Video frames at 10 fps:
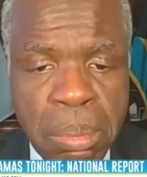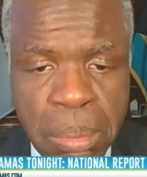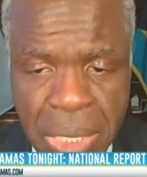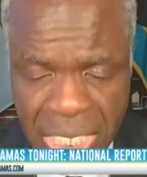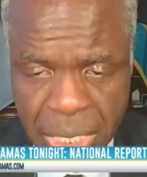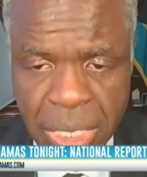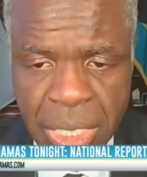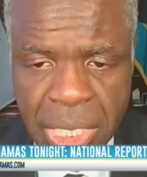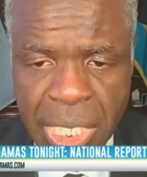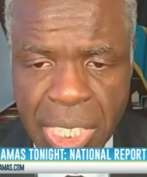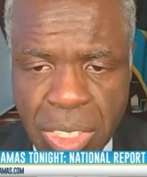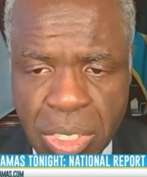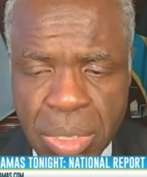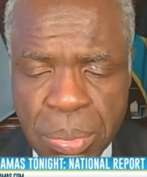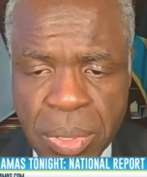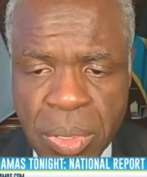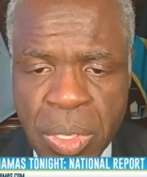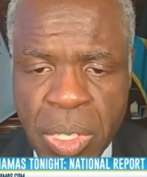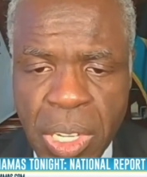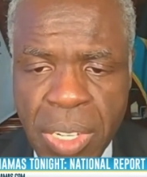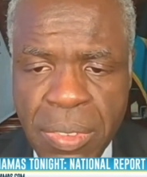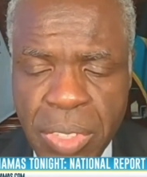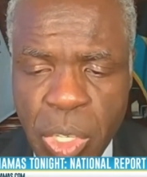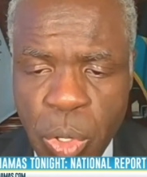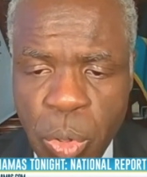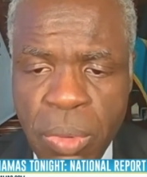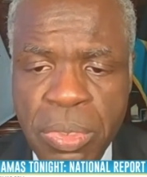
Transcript: but in terms of the